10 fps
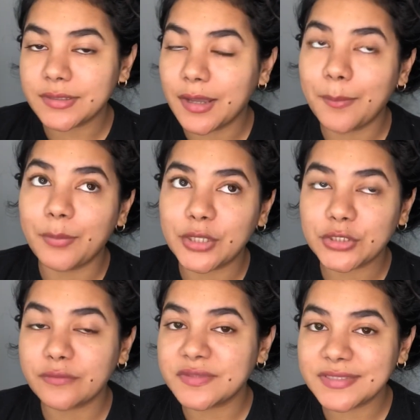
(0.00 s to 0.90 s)
a bunch
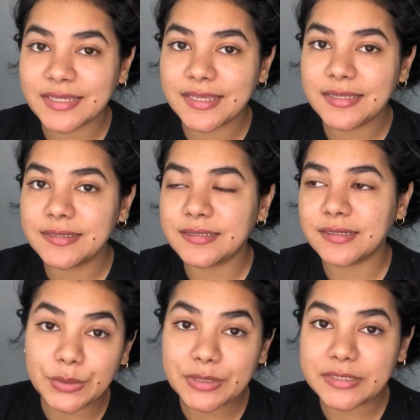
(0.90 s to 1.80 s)
of seeds
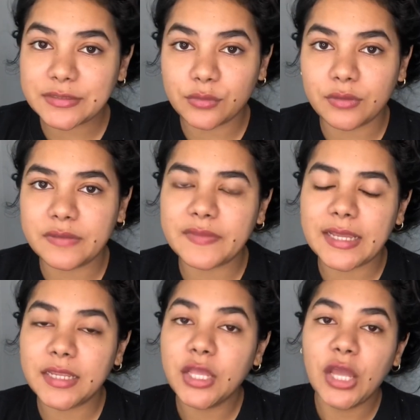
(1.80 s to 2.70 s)
and all of
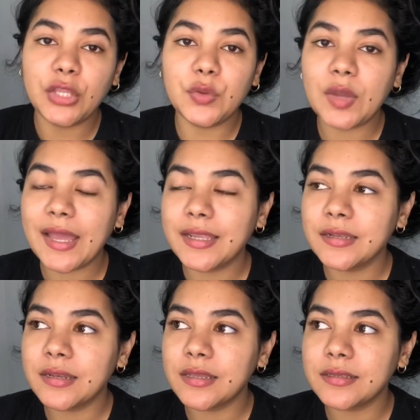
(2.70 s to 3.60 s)
that, you
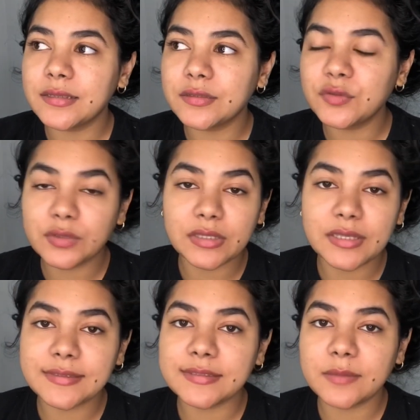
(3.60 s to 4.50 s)
can
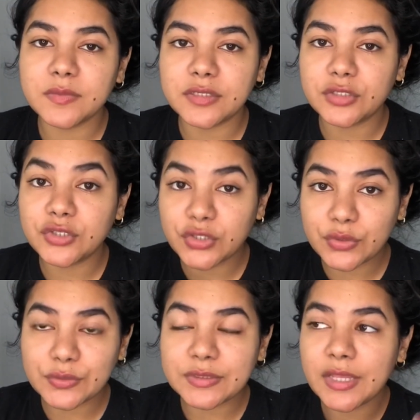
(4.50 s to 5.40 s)
totally
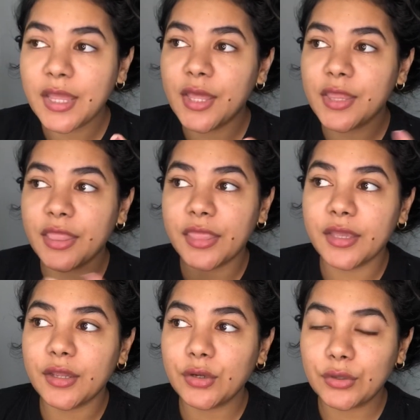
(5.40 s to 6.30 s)
substitute
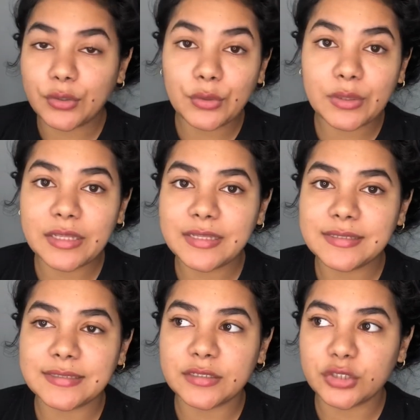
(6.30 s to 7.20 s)
the
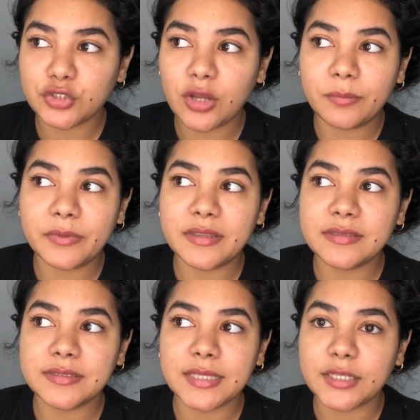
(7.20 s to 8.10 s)
granolas and the
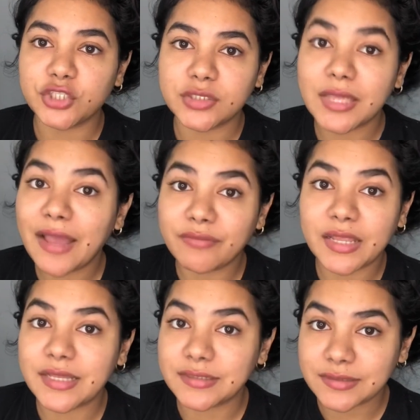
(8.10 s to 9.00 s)
toppings and just have it
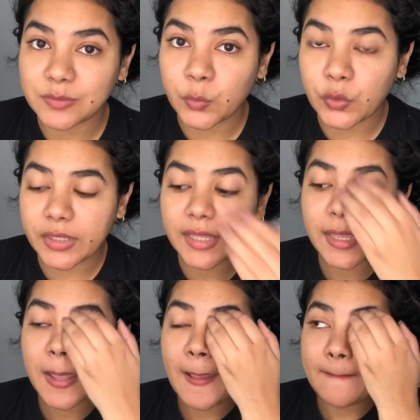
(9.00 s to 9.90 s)
as a smoothie.
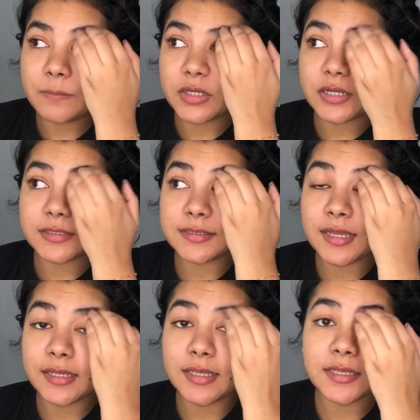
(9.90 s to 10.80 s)
But
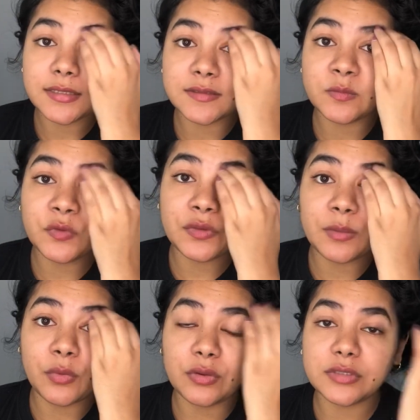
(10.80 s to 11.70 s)
acai
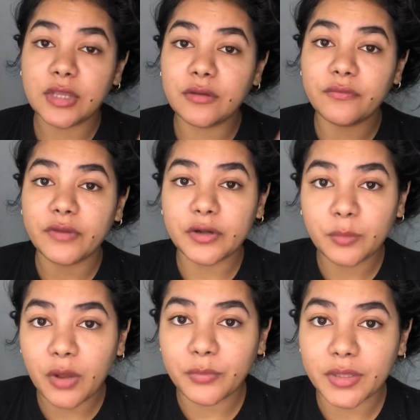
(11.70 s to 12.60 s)
smoothie bowls are very
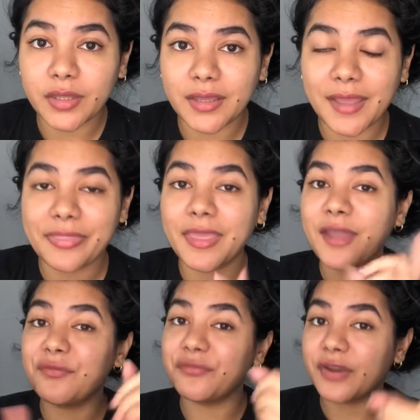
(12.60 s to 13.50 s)
popular and they
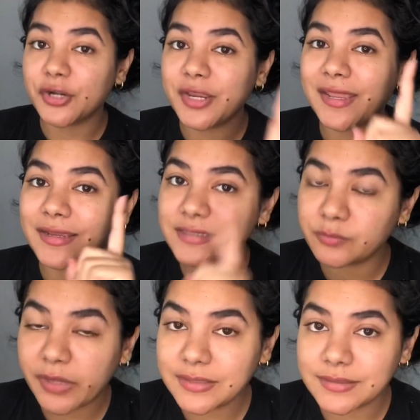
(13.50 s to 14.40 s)
are very
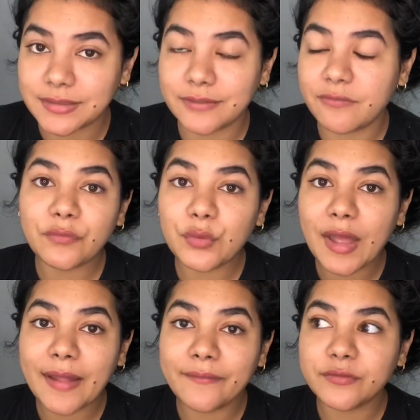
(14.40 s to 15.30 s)
expensive. If you
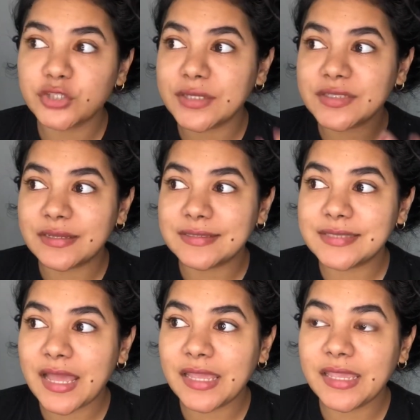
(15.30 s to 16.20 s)
have just the
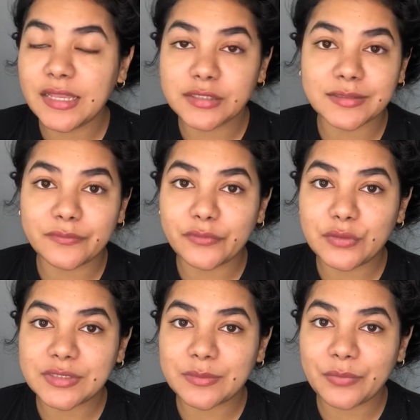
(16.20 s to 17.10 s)
acai and some
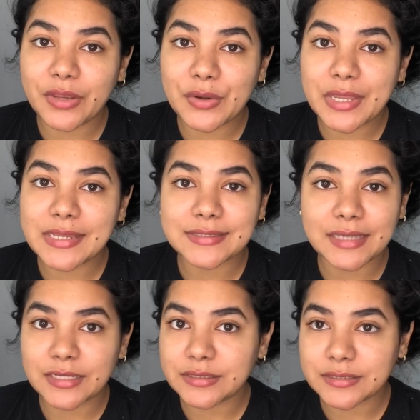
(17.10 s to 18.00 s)
frozen berries
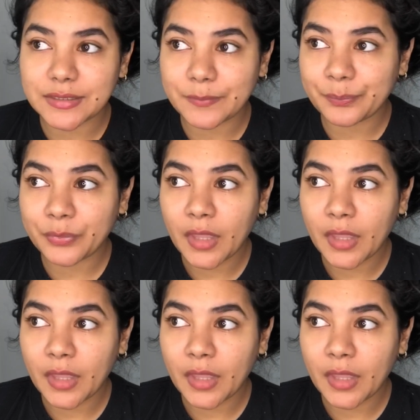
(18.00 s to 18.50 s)
and some